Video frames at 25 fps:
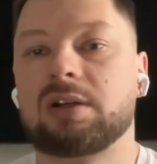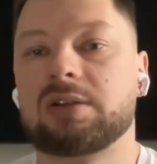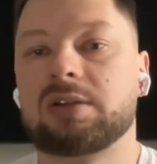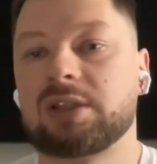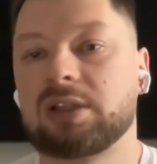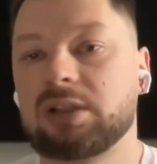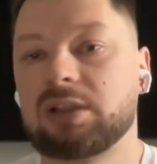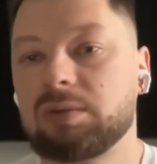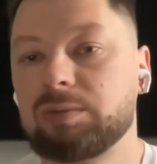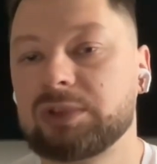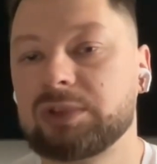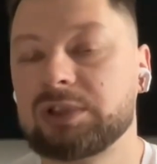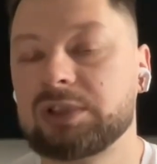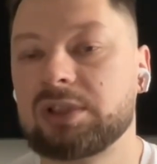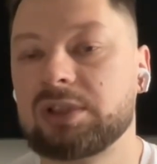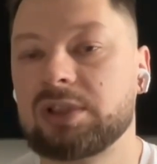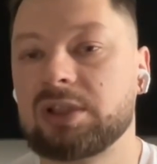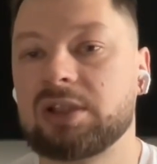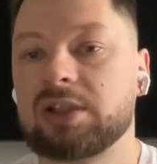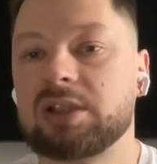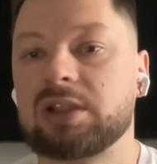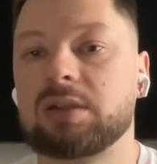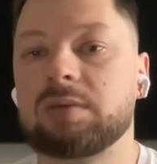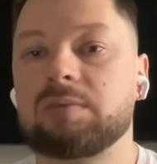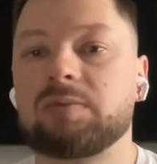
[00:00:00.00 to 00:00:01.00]
settlement
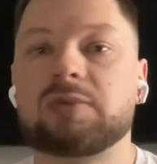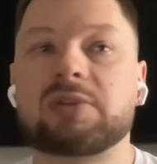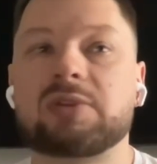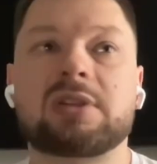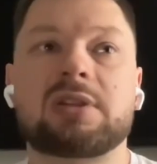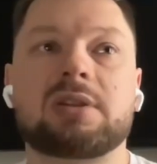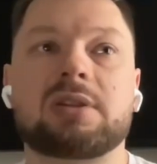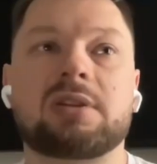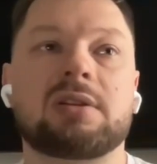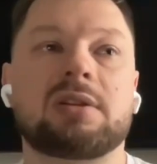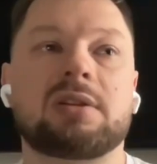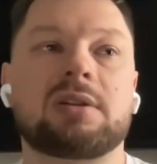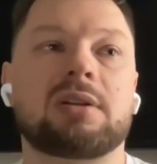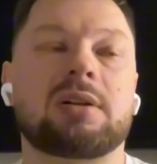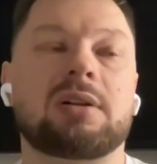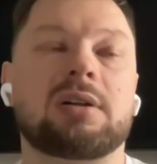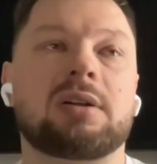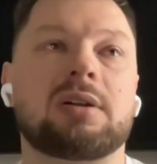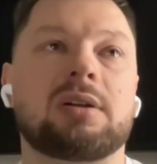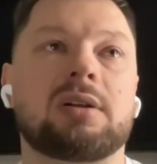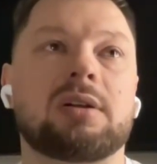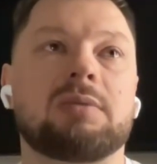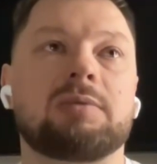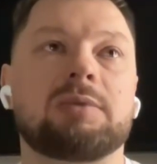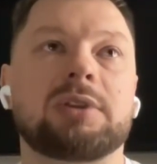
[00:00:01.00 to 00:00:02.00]
times,
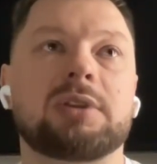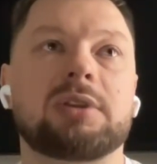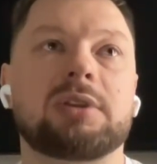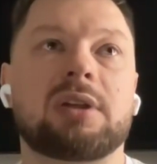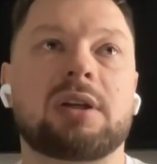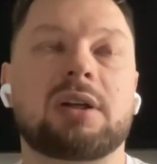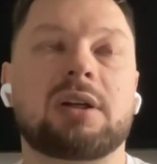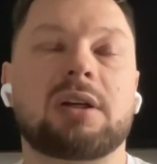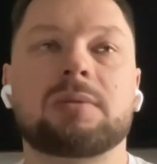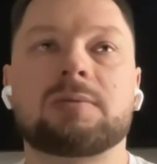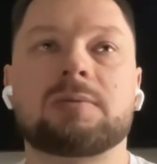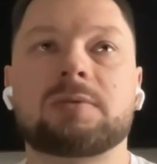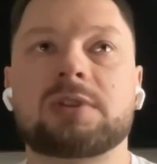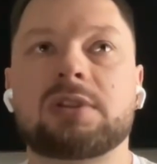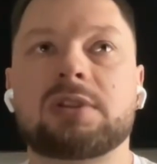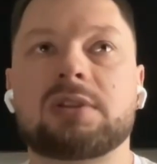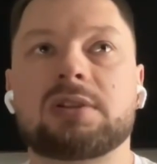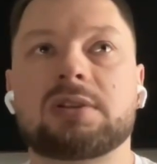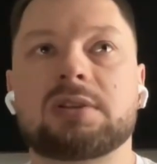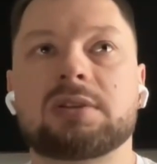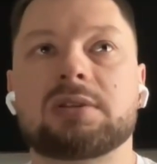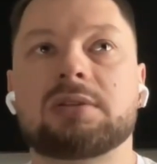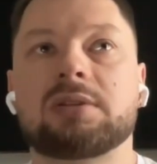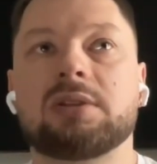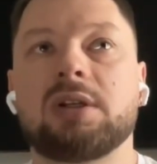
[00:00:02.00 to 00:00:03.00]
when it comes
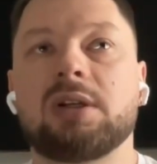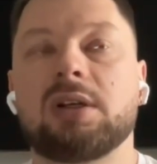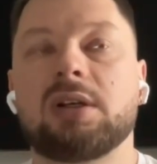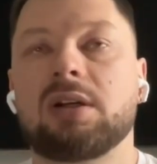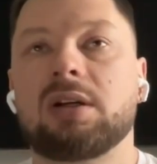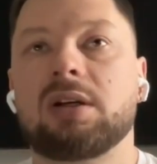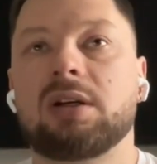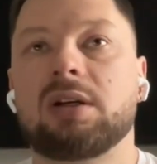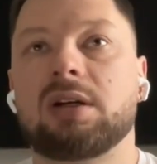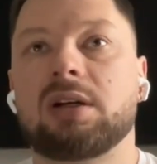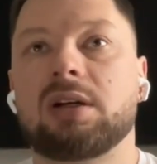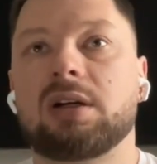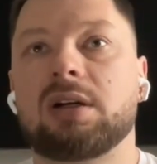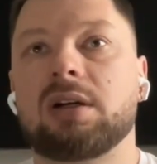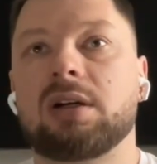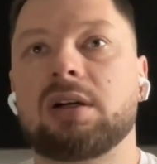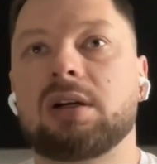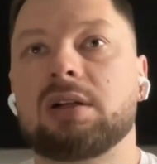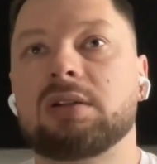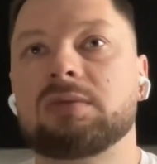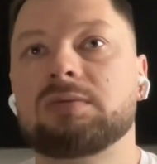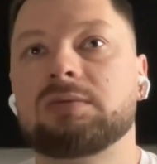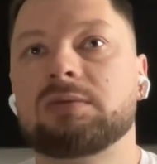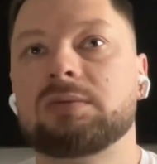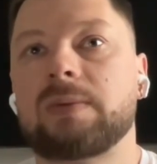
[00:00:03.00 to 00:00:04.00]
to
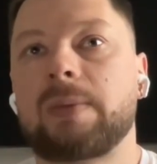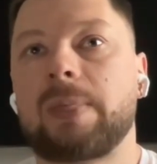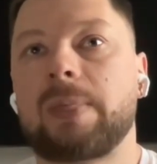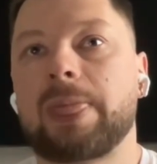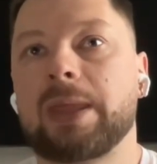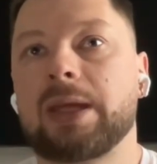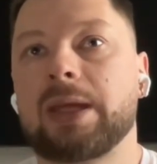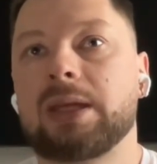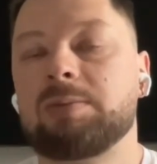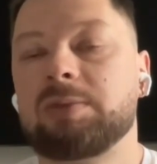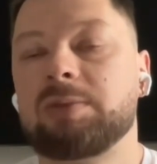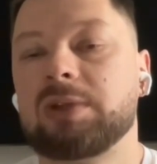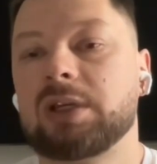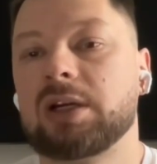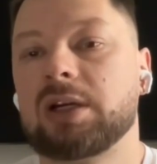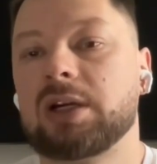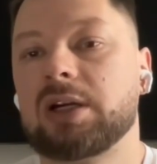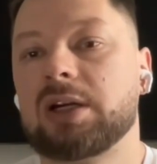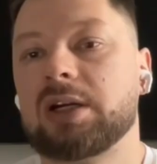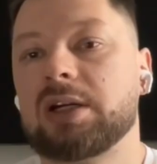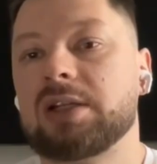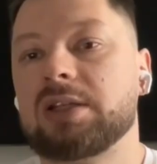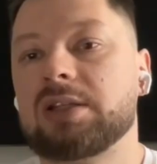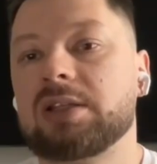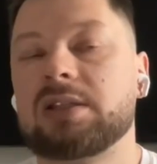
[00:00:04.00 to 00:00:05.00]

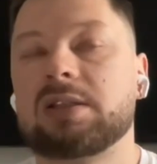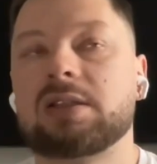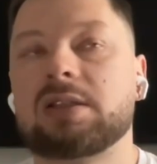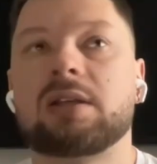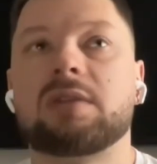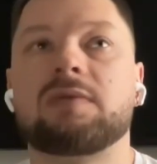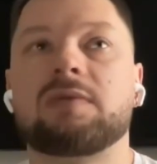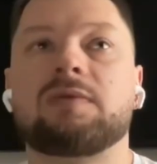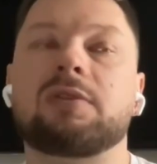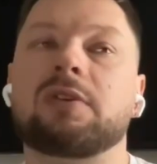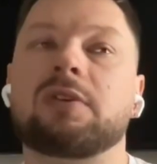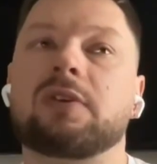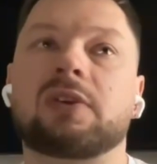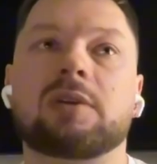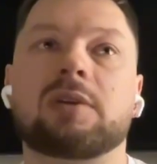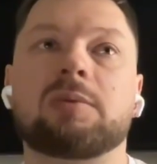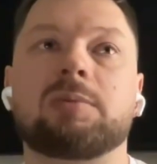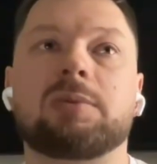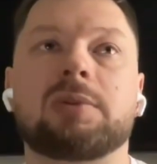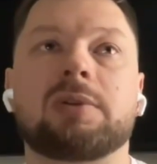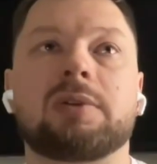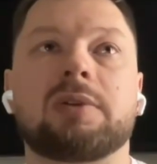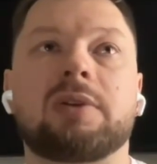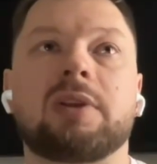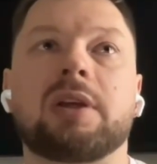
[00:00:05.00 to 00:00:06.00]
APIs. And for
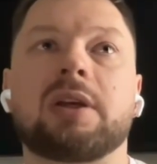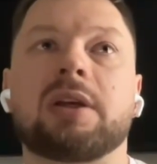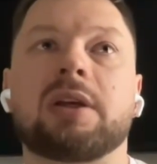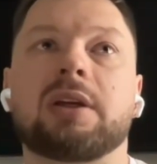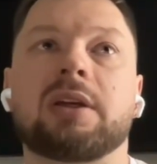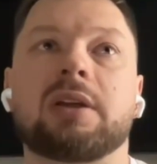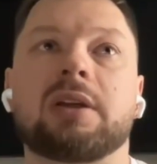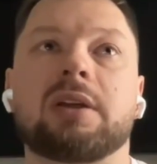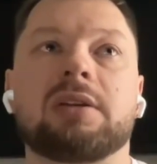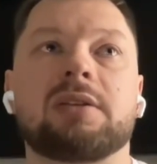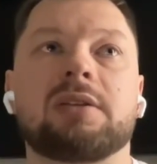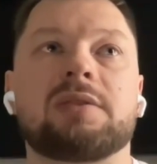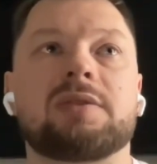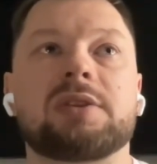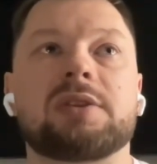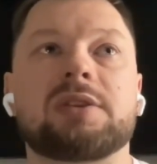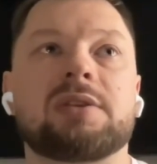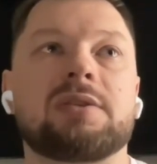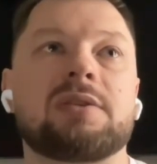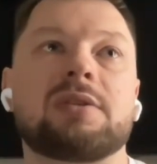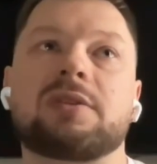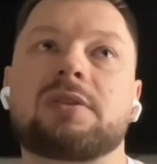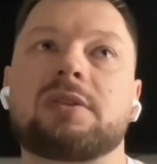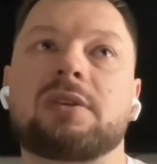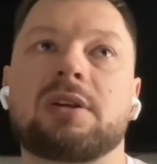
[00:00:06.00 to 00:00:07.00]
example, they
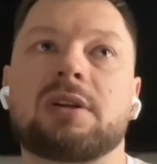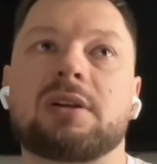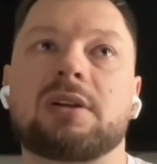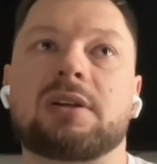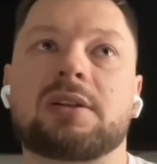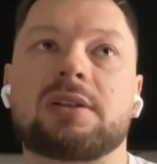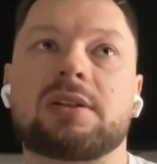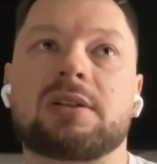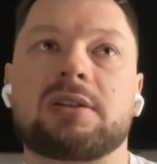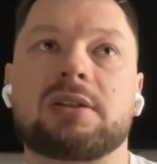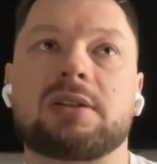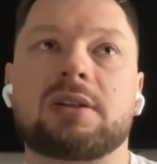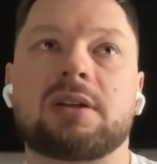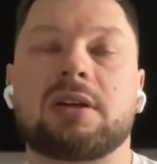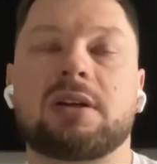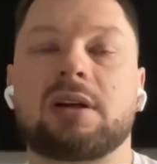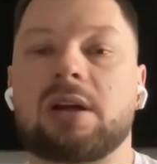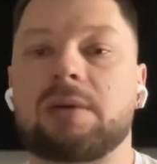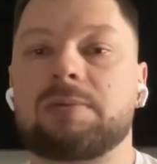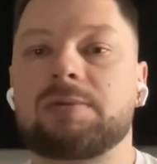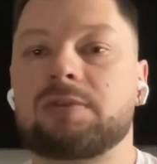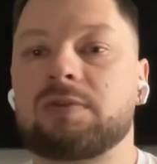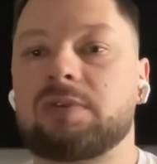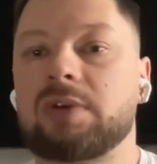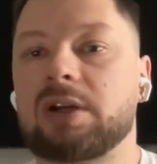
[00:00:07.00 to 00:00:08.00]
introduced this
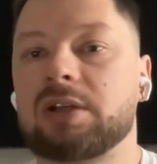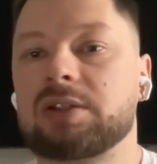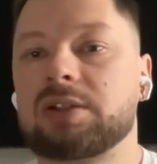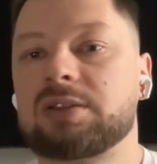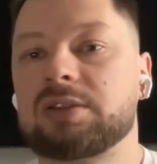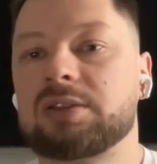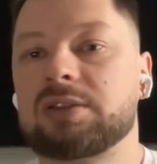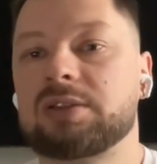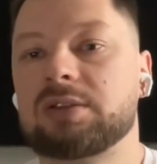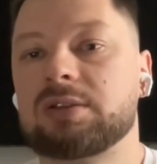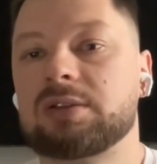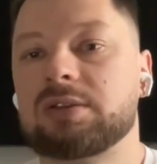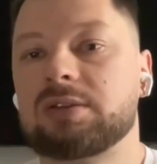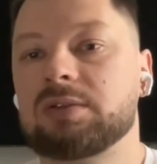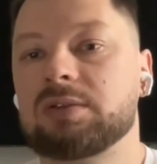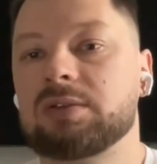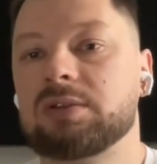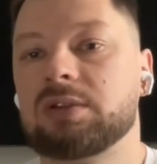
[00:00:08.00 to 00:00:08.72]
abstracted